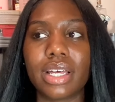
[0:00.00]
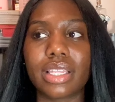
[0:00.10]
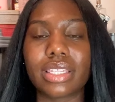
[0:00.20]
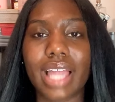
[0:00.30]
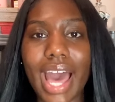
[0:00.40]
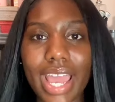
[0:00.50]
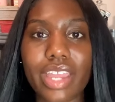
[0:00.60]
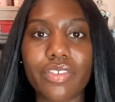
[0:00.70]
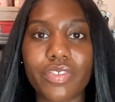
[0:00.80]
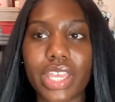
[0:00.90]

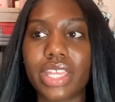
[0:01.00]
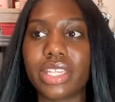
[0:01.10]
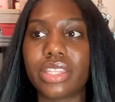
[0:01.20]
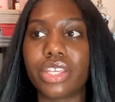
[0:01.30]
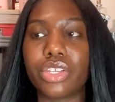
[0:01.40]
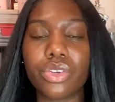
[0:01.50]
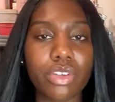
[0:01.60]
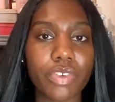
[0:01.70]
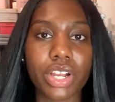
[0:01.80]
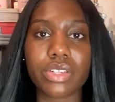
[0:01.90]
life, in the
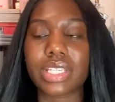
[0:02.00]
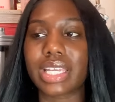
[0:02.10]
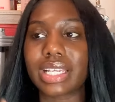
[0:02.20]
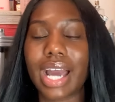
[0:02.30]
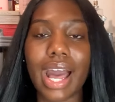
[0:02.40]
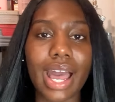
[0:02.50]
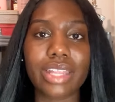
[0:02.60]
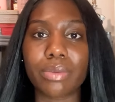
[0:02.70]
universe, in God,